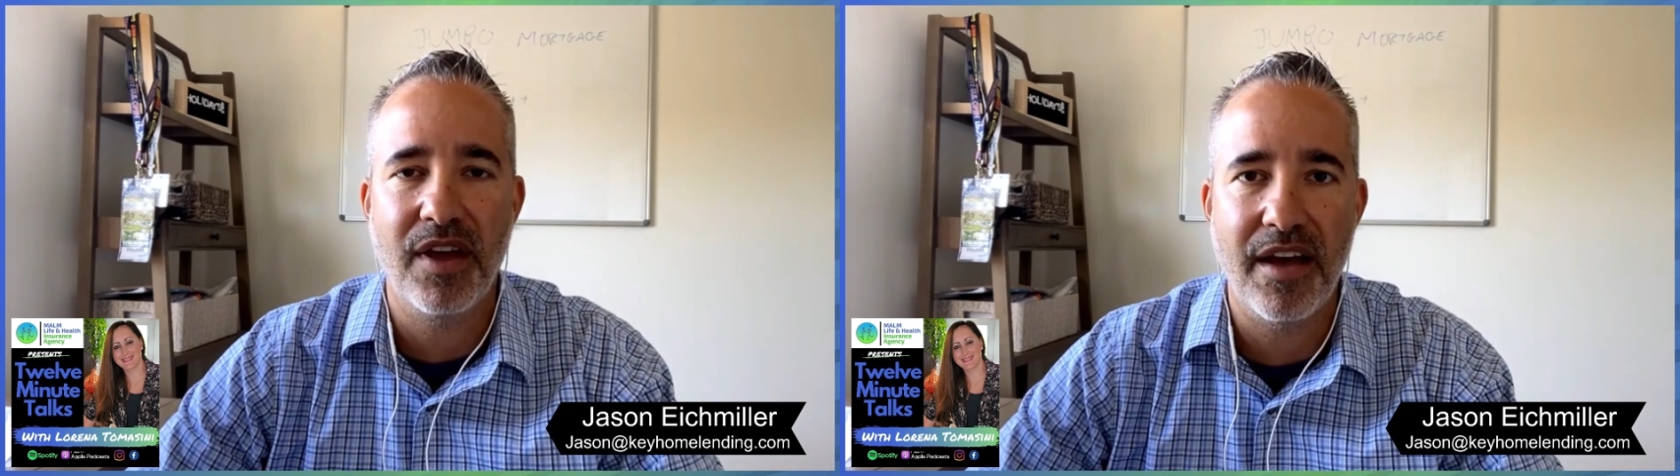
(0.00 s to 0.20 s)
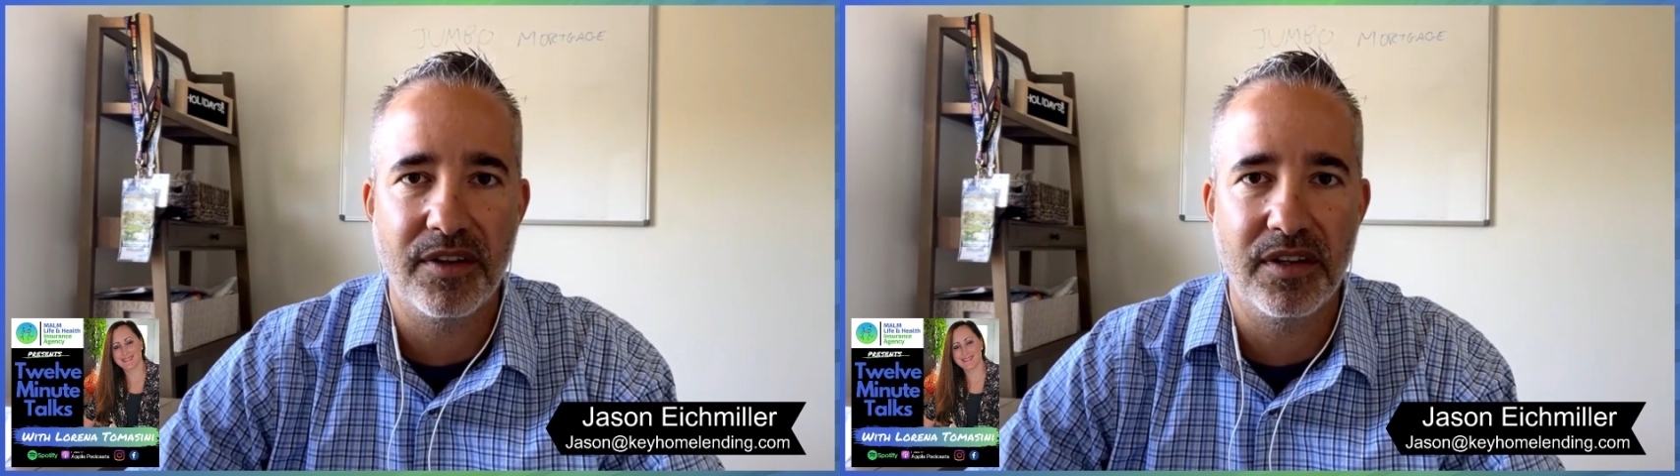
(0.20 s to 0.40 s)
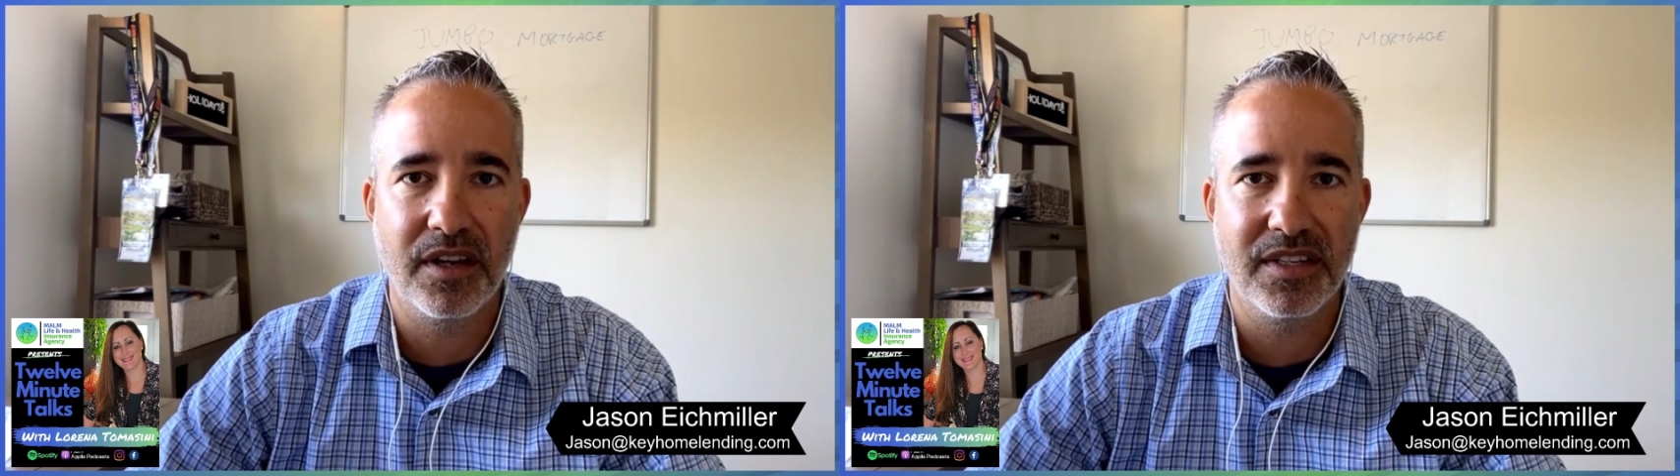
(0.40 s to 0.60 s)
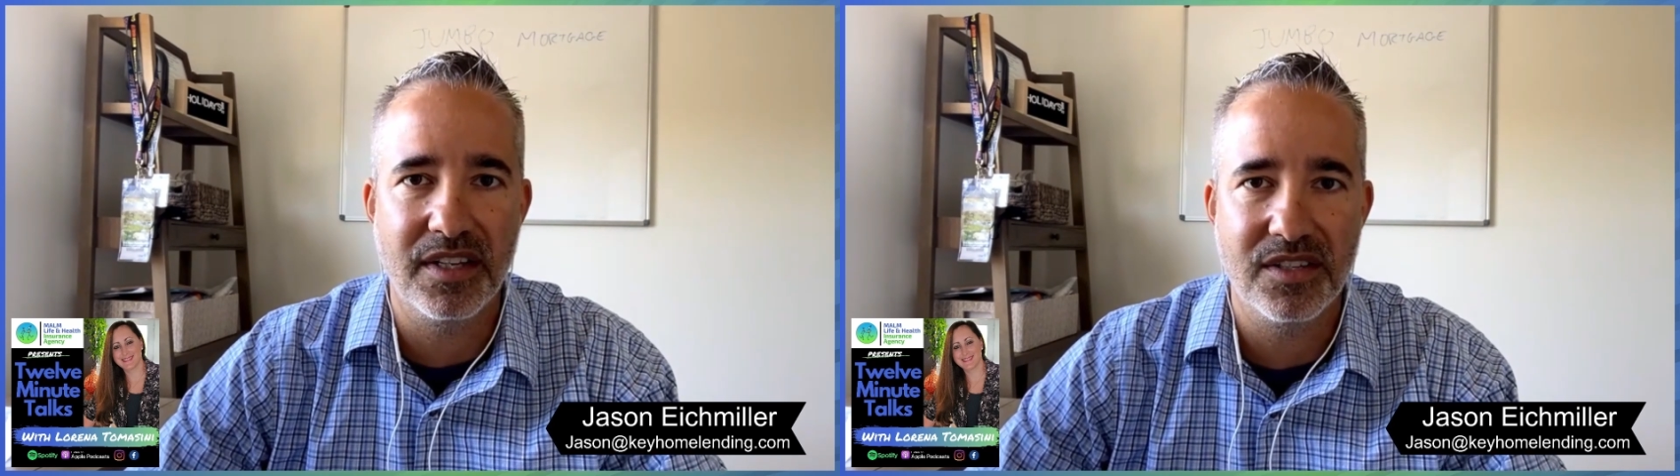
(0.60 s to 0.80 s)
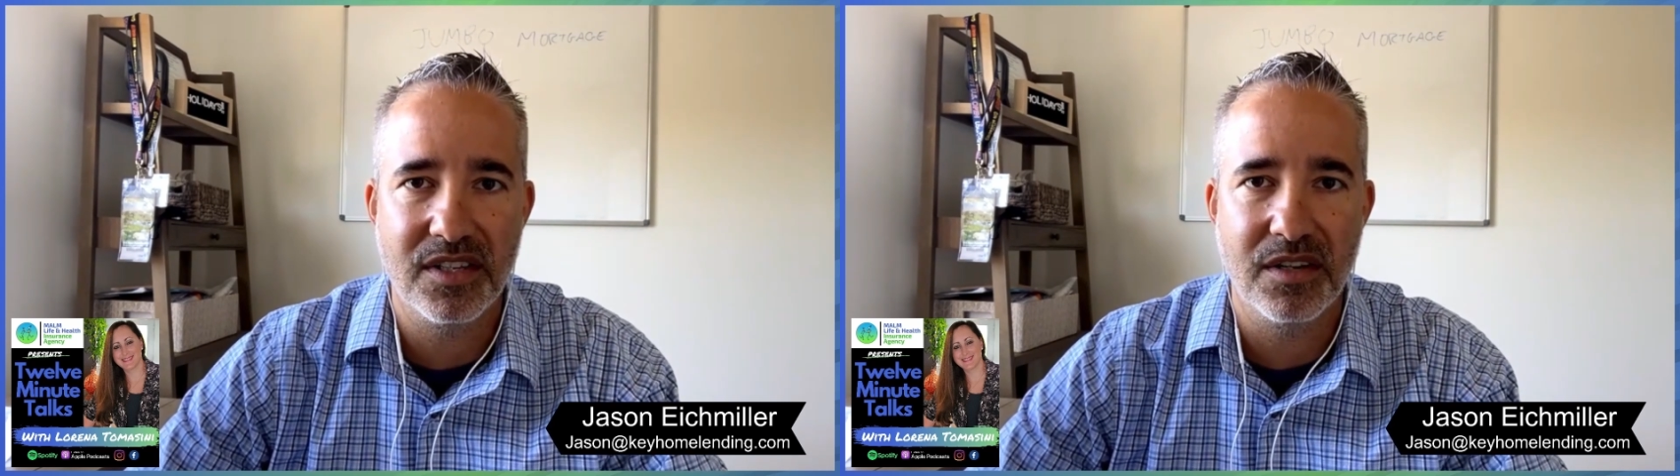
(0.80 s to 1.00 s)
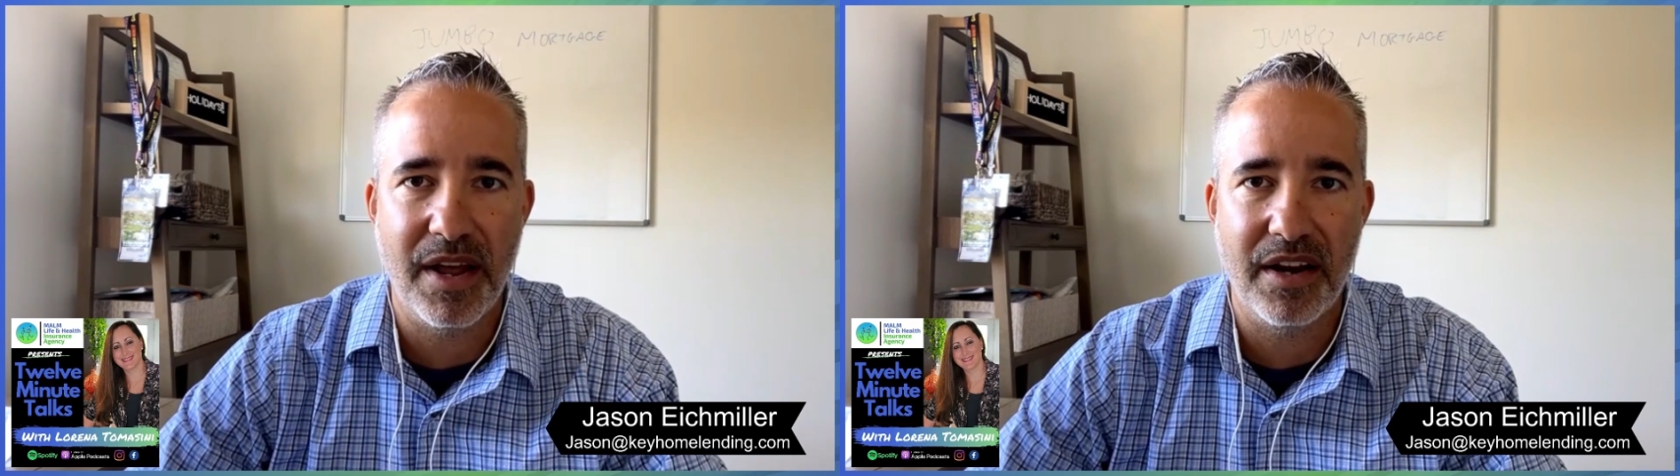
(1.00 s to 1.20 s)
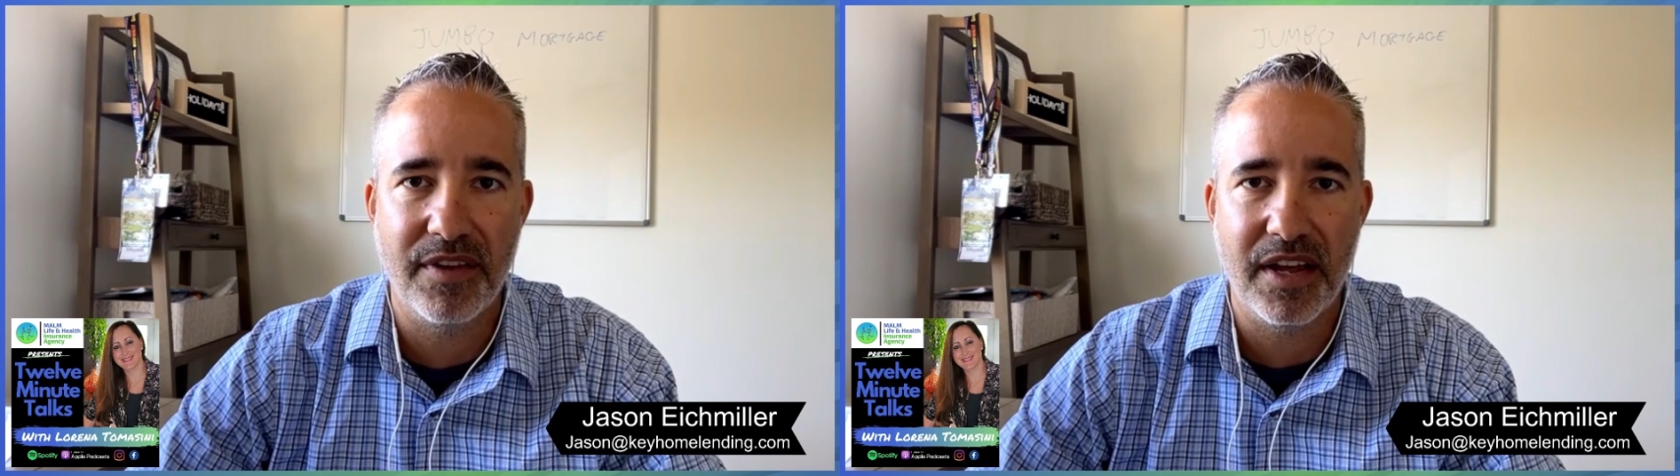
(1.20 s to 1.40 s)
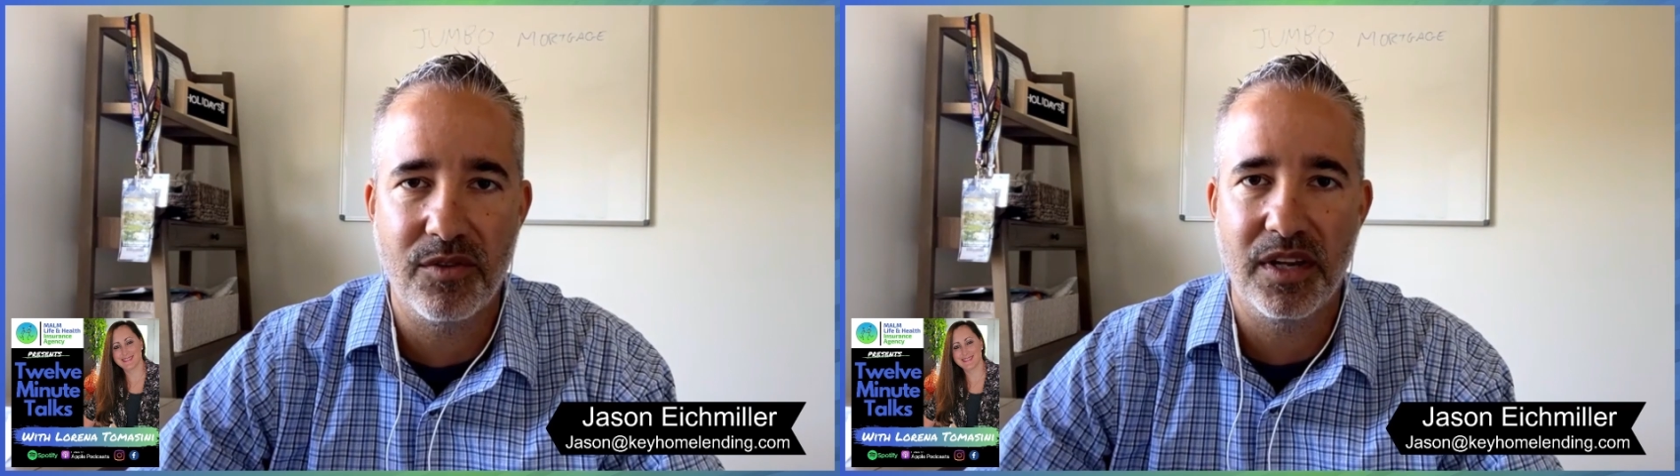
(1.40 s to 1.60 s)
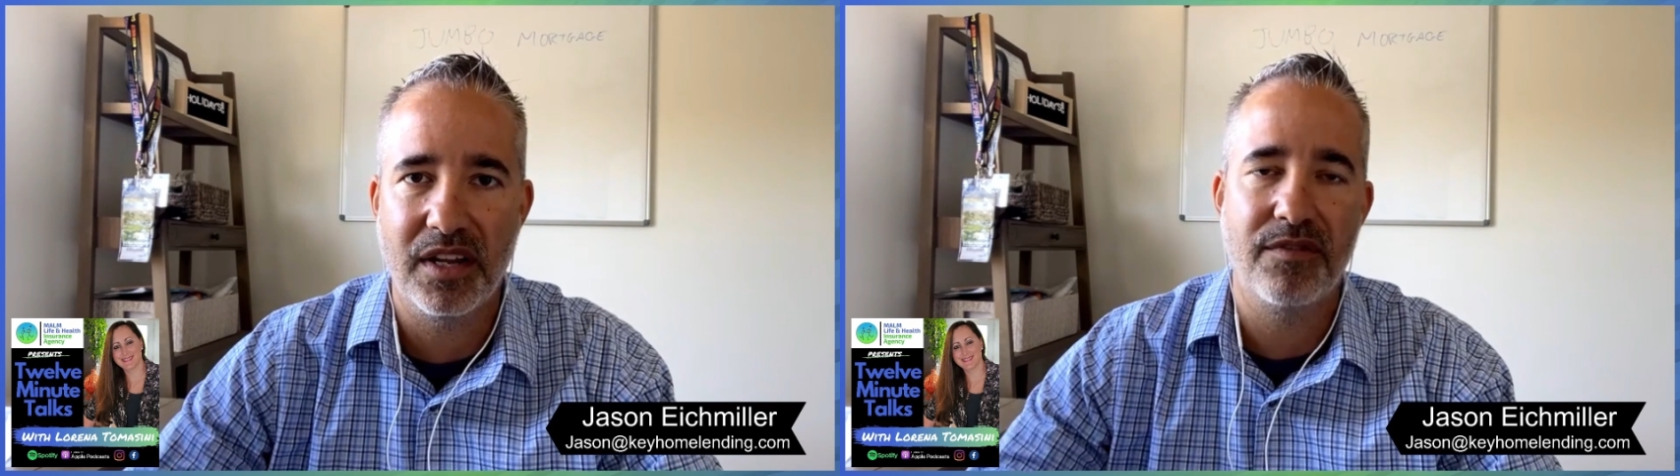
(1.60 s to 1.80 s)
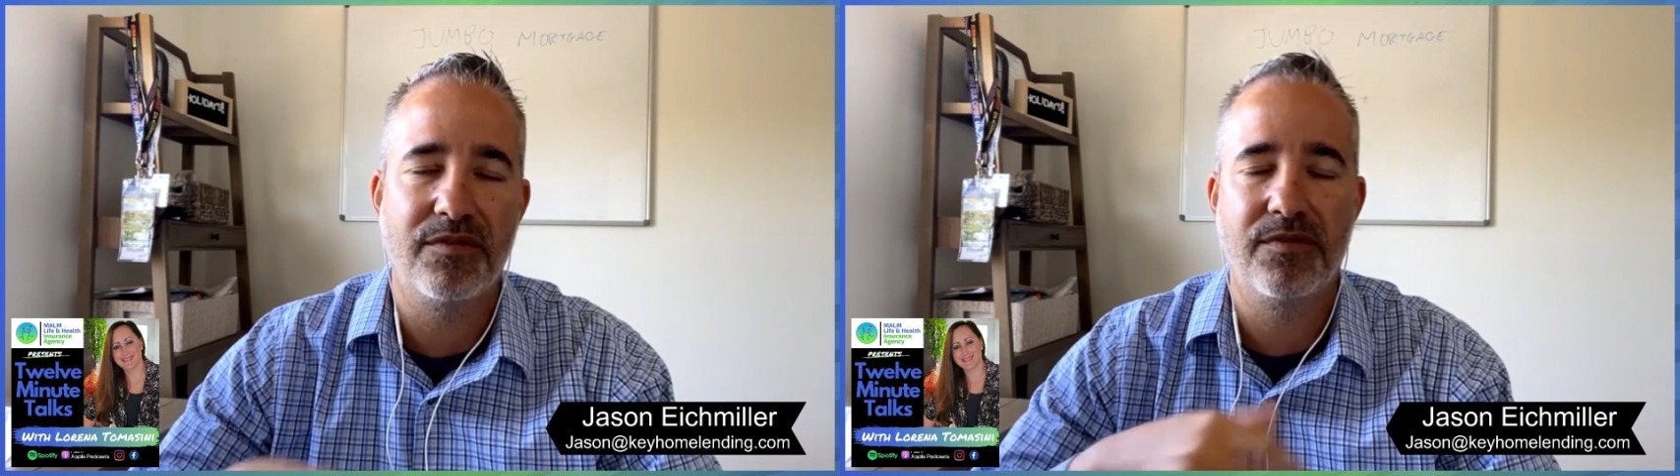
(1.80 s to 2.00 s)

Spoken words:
have a decent amount of equity, and